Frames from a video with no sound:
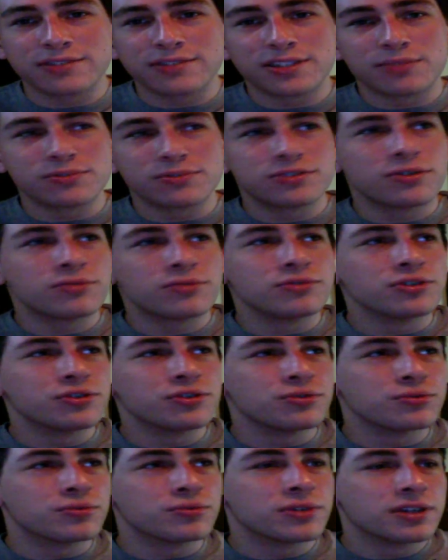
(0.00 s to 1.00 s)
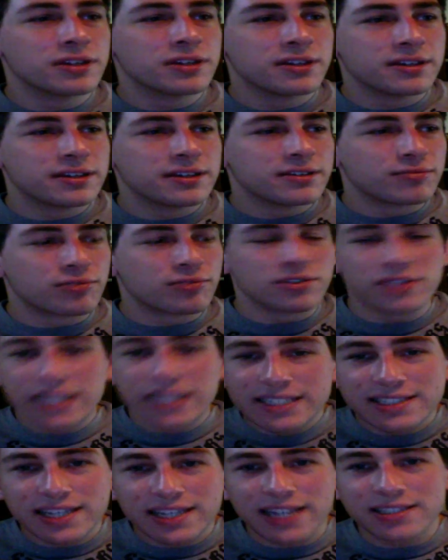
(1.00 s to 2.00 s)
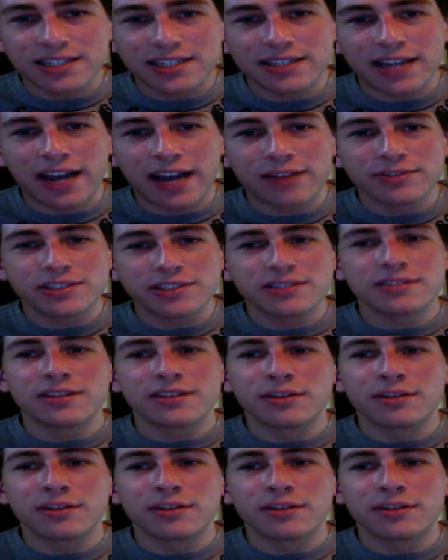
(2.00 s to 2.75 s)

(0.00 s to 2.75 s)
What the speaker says: There was no new release dates announced.